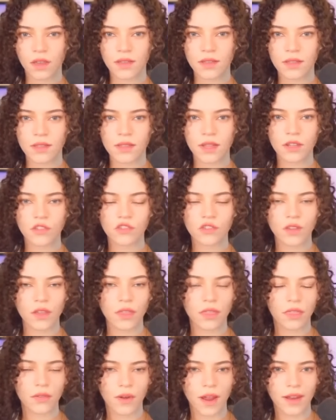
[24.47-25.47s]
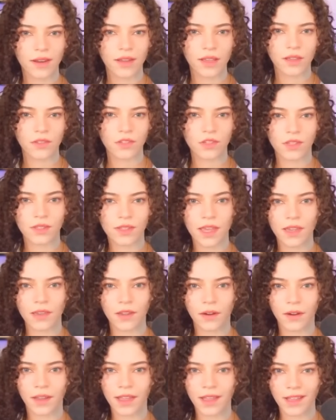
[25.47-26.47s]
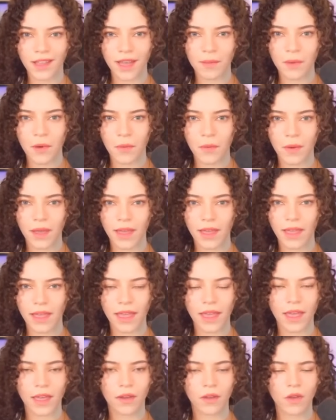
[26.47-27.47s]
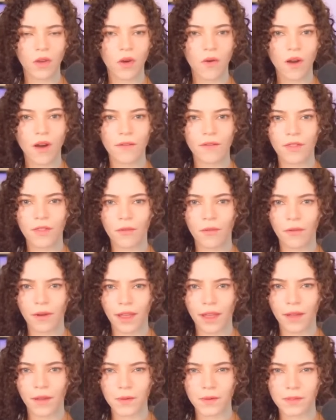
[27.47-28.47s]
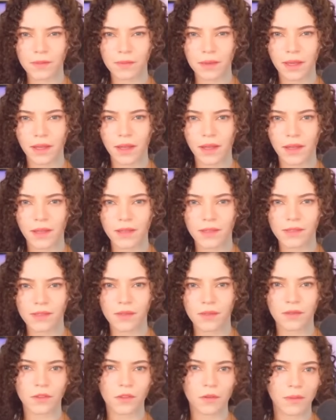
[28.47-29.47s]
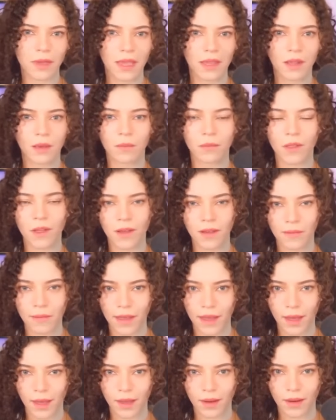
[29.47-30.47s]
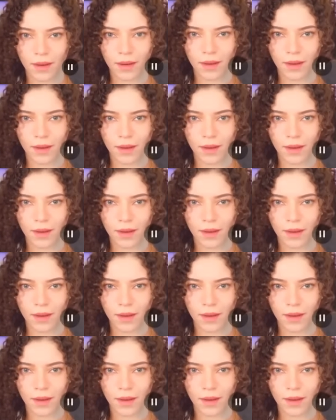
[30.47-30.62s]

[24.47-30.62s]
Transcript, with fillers: He's essentially threatening to take your income away and go off the rails because you made him look bad.